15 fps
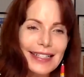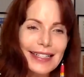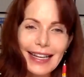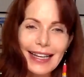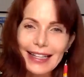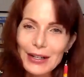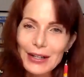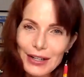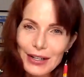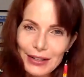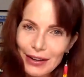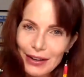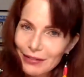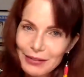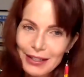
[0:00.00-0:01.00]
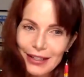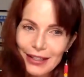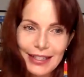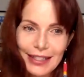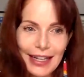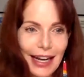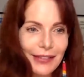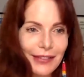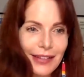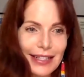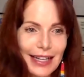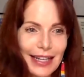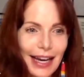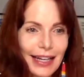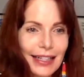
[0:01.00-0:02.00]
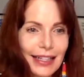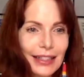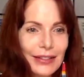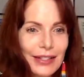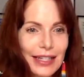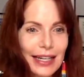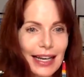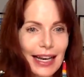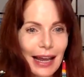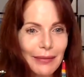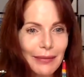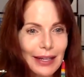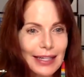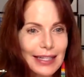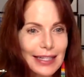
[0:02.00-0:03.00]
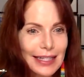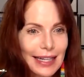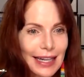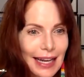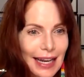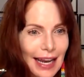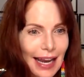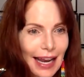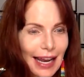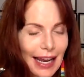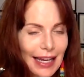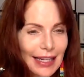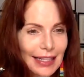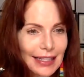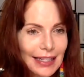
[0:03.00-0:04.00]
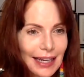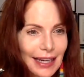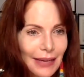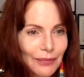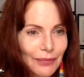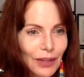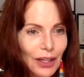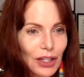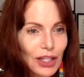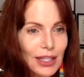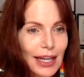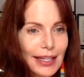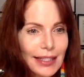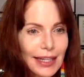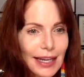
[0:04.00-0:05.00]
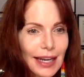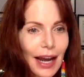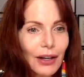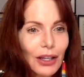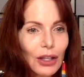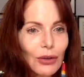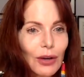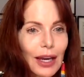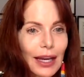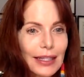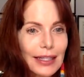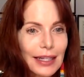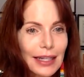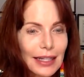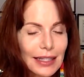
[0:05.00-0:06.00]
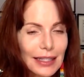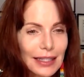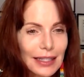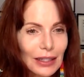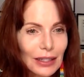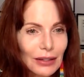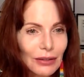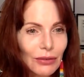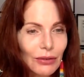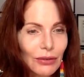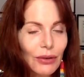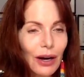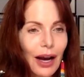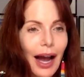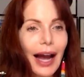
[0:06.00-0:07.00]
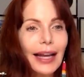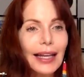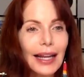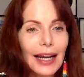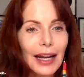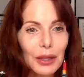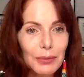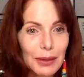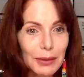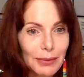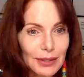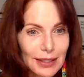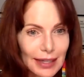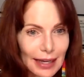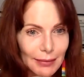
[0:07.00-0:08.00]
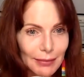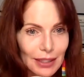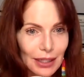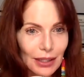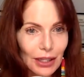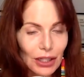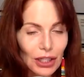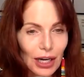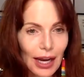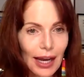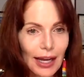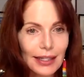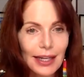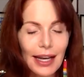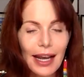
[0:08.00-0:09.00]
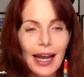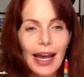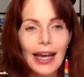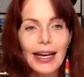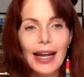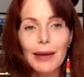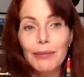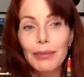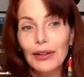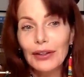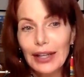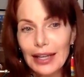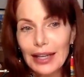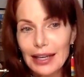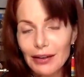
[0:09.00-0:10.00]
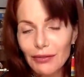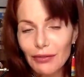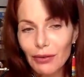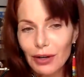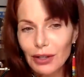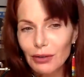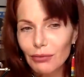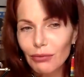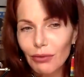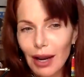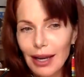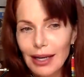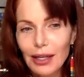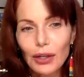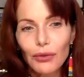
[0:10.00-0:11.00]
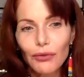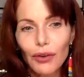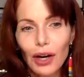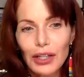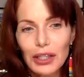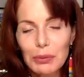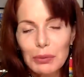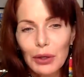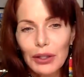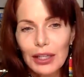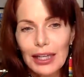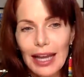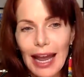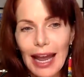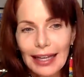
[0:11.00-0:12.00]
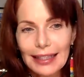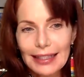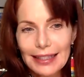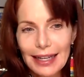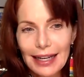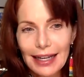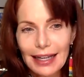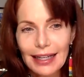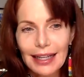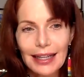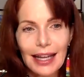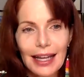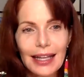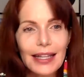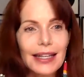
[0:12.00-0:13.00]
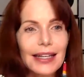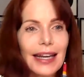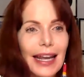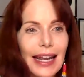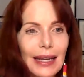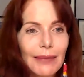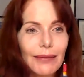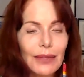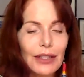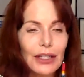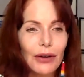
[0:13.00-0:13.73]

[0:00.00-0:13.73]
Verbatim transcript: to say hello to everyone in the chat. I want to say hi to Lucy Lemons, and um, she's asking, "How do you get to highlight other people's names in the chat. And I believe when you write, you've got to put the at sign and then the name. Is